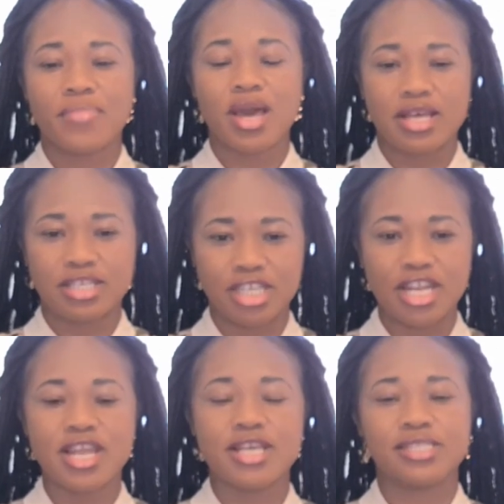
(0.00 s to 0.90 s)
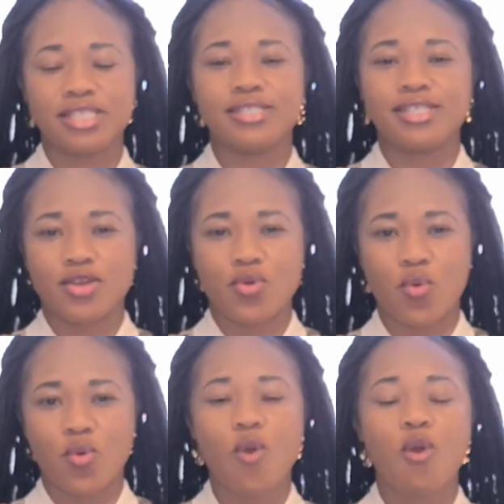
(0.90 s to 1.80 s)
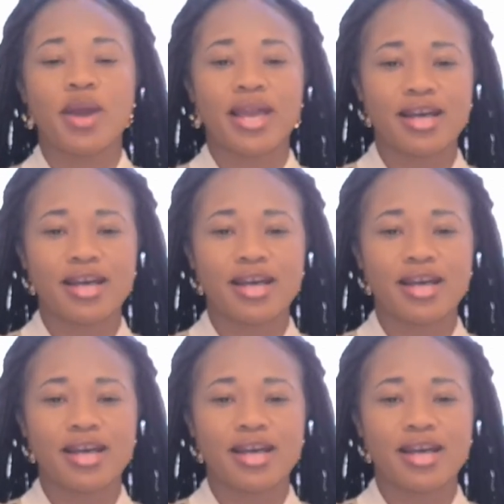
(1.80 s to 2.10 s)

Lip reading: and he needs TTO, or might